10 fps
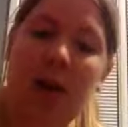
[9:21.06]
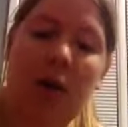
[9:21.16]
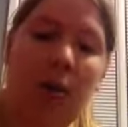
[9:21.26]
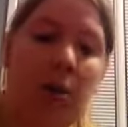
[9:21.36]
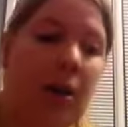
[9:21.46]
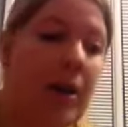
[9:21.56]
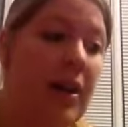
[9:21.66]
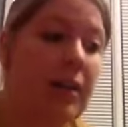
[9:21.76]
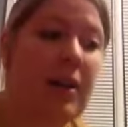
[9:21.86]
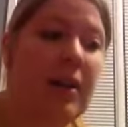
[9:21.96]
or
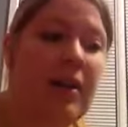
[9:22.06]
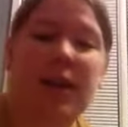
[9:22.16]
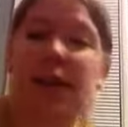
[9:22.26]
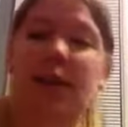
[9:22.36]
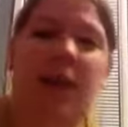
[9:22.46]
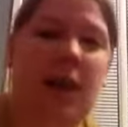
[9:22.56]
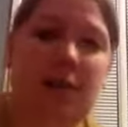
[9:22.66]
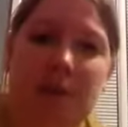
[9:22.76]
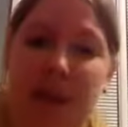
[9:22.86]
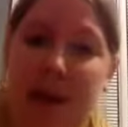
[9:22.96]
even, it doesn't even have
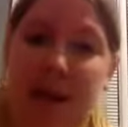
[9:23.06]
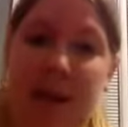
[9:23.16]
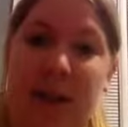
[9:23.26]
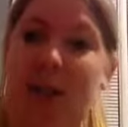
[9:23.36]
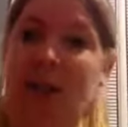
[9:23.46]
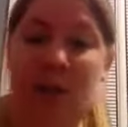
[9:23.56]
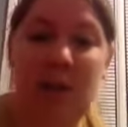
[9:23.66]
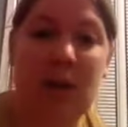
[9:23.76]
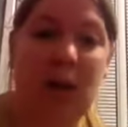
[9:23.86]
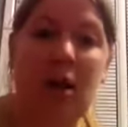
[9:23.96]
to be kids. It could just
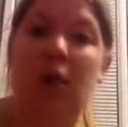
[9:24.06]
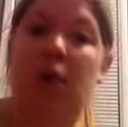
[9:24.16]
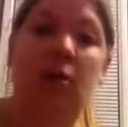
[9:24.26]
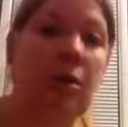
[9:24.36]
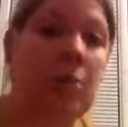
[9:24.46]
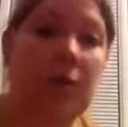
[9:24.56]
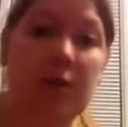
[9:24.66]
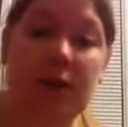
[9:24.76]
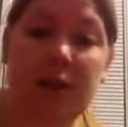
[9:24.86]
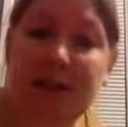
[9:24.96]
be a whole group of
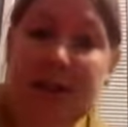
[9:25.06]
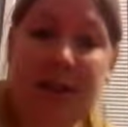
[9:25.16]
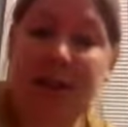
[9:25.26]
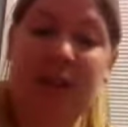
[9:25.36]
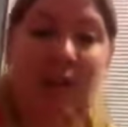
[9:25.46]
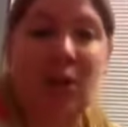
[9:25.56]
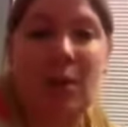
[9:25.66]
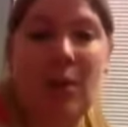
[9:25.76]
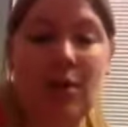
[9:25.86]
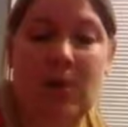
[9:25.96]
adults that doesn't know
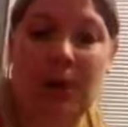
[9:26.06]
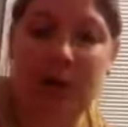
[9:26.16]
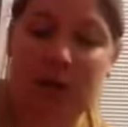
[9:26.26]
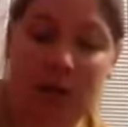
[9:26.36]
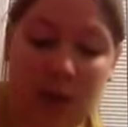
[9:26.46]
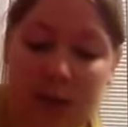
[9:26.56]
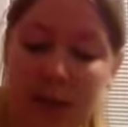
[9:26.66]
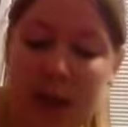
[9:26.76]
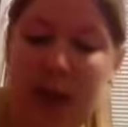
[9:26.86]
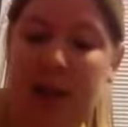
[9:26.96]
much about storms
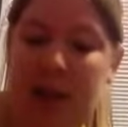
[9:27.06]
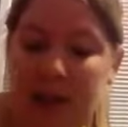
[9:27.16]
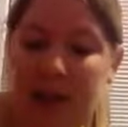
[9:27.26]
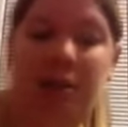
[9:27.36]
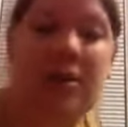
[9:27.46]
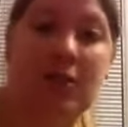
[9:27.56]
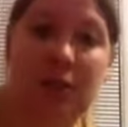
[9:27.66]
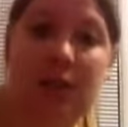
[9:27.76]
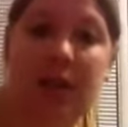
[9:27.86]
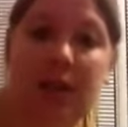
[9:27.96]
and needs to
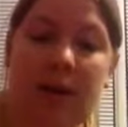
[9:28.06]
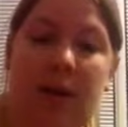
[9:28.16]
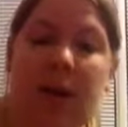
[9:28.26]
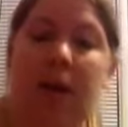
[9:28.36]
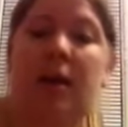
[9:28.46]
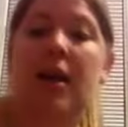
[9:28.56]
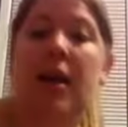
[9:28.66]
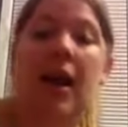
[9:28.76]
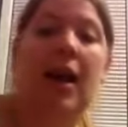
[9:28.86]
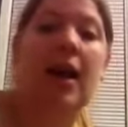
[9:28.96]
learn, okay?
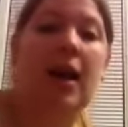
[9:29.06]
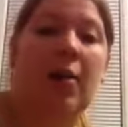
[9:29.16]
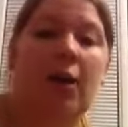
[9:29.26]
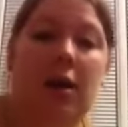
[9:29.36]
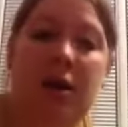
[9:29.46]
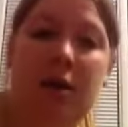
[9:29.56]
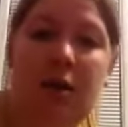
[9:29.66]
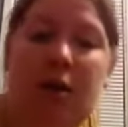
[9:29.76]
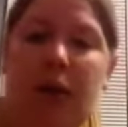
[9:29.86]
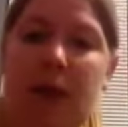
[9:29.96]
And I want you
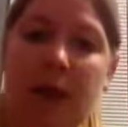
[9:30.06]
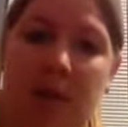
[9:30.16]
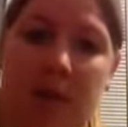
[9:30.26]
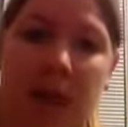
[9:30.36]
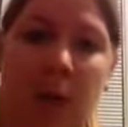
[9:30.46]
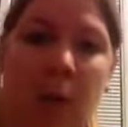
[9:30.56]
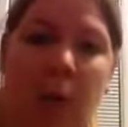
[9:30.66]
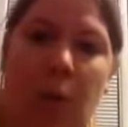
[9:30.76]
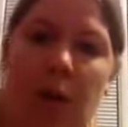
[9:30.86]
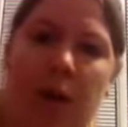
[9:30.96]
to think about
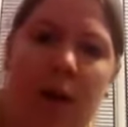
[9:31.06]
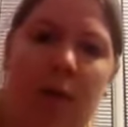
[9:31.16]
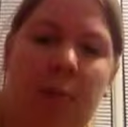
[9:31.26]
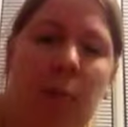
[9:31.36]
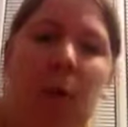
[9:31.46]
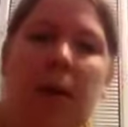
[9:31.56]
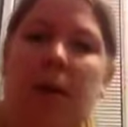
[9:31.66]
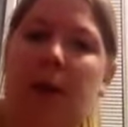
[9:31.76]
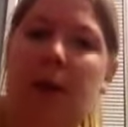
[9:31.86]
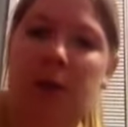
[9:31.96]
what important
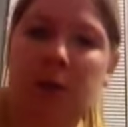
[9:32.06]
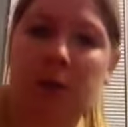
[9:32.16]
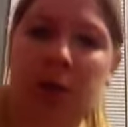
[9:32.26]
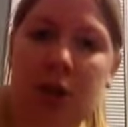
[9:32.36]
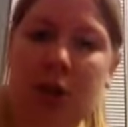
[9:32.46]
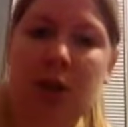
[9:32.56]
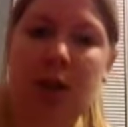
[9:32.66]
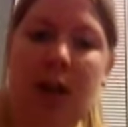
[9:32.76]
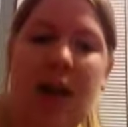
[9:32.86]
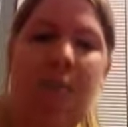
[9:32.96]
things you would share
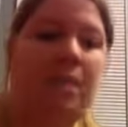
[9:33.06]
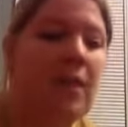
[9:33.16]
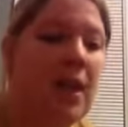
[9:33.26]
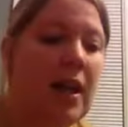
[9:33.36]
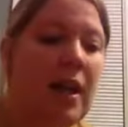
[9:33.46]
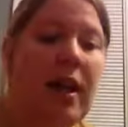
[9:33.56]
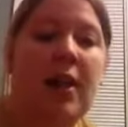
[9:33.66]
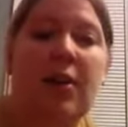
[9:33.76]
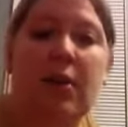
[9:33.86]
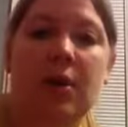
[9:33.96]
with them
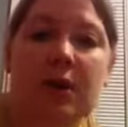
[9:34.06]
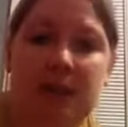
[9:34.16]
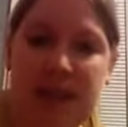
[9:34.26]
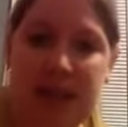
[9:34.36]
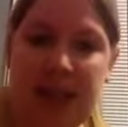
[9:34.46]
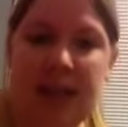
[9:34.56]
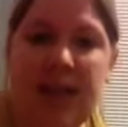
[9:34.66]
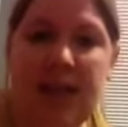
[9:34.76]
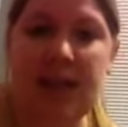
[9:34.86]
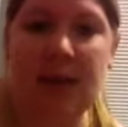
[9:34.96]
in order to stay
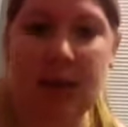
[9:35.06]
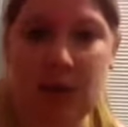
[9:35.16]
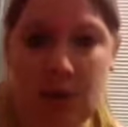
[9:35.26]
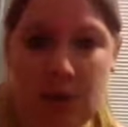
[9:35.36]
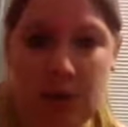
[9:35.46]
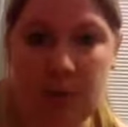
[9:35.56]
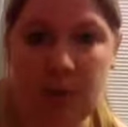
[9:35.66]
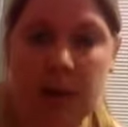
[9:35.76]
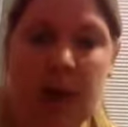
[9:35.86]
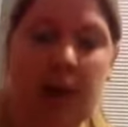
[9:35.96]
safe in a storm,
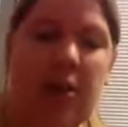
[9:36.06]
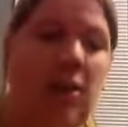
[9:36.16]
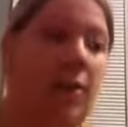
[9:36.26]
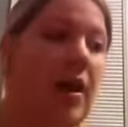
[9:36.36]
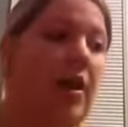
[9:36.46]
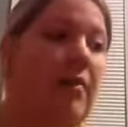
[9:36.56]
okay? So